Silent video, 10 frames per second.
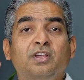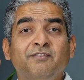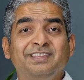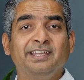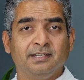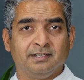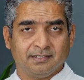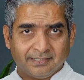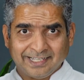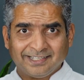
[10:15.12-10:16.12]
Within
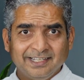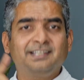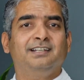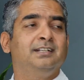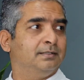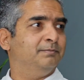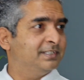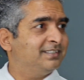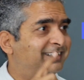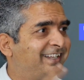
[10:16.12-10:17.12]
technical term,
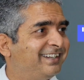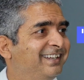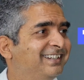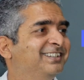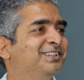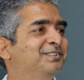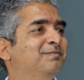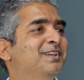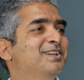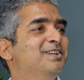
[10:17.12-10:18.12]
this is a technical term.